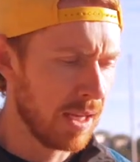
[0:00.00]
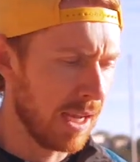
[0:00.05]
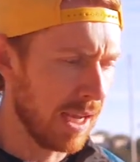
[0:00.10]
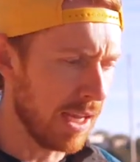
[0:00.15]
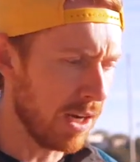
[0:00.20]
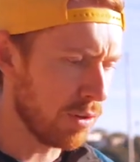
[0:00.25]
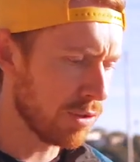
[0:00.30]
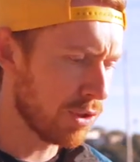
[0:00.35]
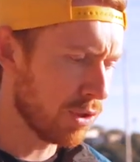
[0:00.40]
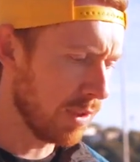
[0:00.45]

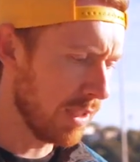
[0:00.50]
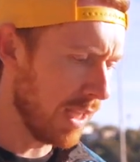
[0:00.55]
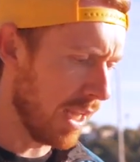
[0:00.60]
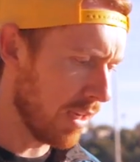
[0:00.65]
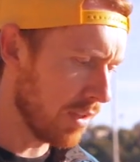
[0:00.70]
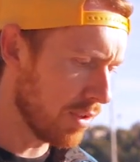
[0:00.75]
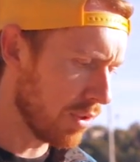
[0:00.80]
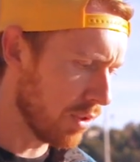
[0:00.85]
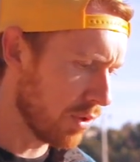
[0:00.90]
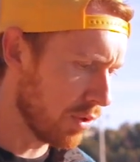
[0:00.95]
It also
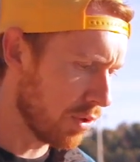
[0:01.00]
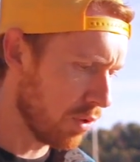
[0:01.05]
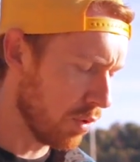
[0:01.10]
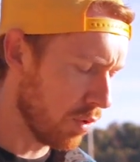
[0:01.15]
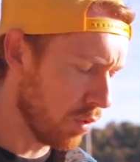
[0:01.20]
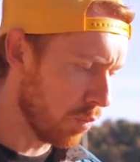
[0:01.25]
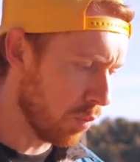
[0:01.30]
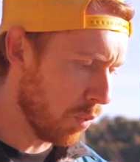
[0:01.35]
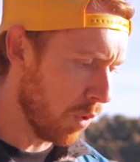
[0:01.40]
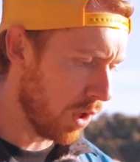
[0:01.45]
allows you
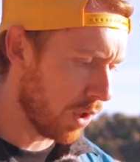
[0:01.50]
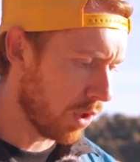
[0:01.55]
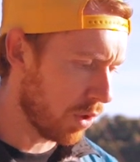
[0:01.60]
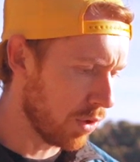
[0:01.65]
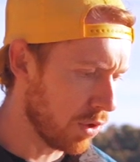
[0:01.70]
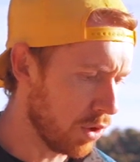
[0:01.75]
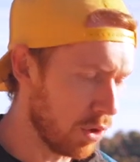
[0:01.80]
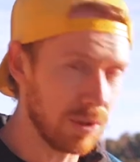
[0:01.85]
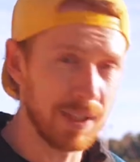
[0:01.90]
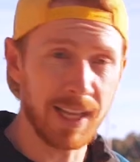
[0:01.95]
to work
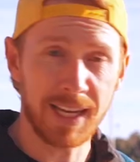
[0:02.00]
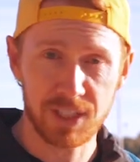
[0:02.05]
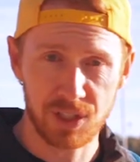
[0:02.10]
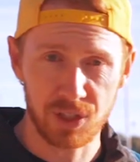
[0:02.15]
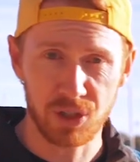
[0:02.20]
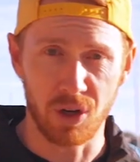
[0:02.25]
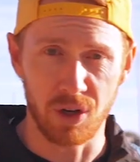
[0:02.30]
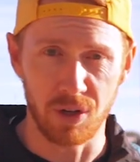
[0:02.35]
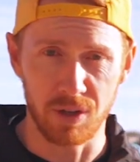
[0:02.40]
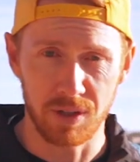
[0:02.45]
on your
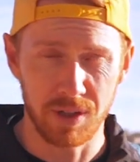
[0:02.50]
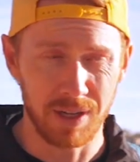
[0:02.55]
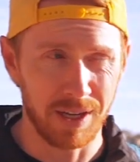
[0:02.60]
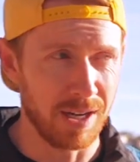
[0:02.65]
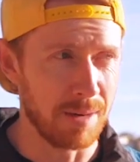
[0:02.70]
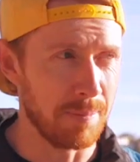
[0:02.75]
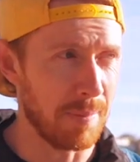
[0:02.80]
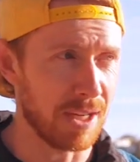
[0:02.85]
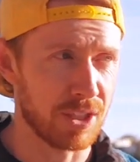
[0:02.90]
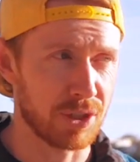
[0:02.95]
lexicon
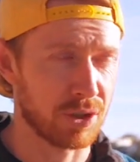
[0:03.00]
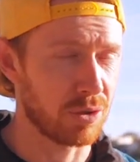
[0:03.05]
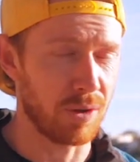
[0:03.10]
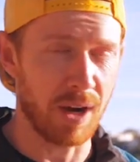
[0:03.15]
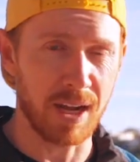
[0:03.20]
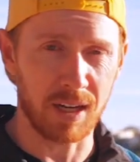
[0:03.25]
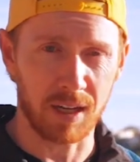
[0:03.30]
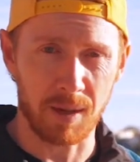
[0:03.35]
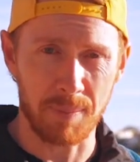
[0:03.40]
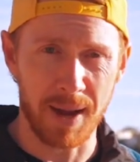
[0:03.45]
in a much
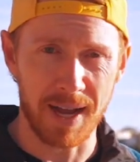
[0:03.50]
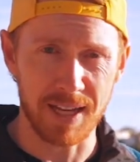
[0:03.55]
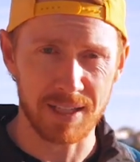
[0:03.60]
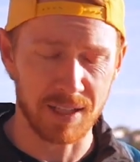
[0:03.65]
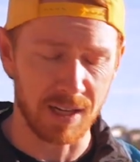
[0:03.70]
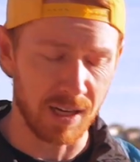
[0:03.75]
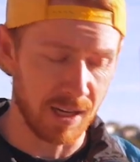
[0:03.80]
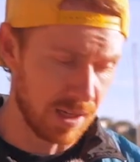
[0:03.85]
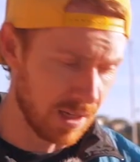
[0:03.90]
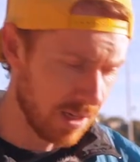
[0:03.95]
greater
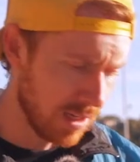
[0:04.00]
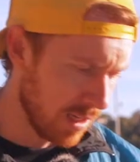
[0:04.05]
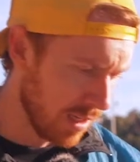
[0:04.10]
capacity,